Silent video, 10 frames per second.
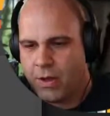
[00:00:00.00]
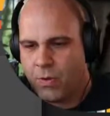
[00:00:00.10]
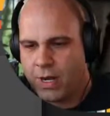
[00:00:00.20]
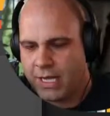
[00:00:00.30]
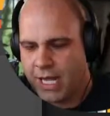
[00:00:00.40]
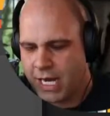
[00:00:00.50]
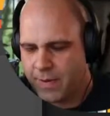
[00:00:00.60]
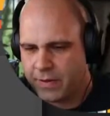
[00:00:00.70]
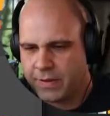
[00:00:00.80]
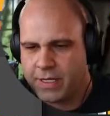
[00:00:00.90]
what I like
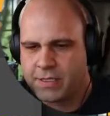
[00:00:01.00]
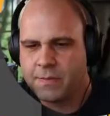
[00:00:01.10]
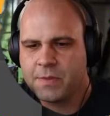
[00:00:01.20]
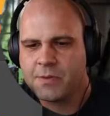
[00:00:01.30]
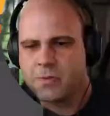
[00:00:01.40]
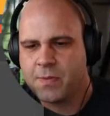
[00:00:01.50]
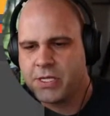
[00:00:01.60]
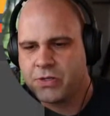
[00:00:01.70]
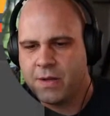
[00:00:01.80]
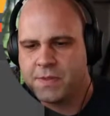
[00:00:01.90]
about this, sometimes with my
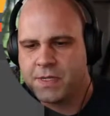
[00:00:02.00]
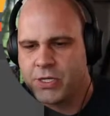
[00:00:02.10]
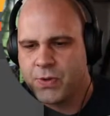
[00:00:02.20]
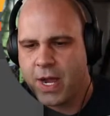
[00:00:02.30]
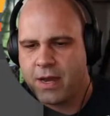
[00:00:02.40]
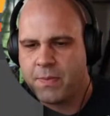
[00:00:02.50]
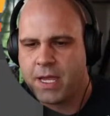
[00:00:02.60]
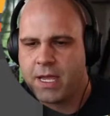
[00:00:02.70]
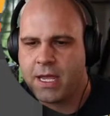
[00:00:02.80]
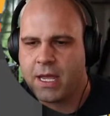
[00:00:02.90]
streams, I try to
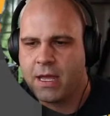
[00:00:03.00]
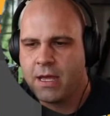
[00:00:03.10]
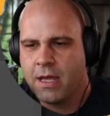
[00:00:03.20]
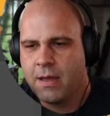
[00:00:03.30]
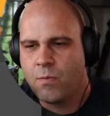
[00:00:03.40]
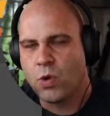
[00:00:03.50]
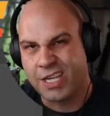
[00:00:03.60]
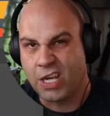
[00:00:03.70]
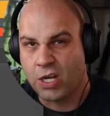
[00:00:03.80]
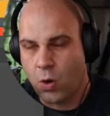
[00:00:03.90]
be more
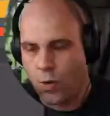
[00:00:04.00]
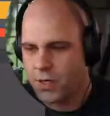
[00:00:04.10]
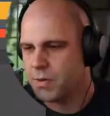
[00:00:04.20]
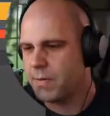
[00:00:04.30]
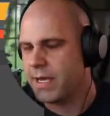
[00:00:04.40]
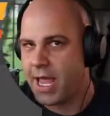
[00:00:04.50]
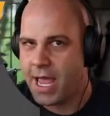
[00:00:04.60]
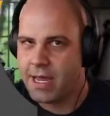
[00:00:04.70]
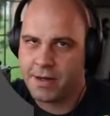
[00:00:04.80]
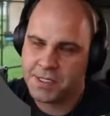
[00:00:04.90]
like a course where I'm like,
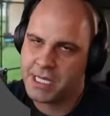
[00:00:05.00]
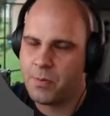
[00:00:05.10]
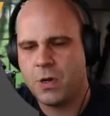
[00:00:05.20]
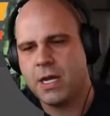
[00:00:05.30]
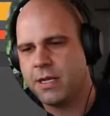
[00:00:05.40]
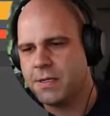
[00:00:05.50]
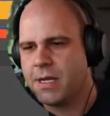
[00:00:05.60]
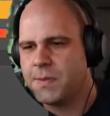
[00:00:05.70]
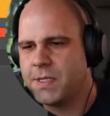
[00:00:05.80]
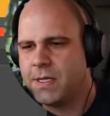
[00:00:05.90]
hey, here's step 1, here's
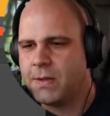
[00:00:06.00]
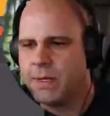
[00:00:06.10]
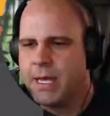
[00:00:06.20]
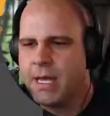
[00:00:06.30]
step 2.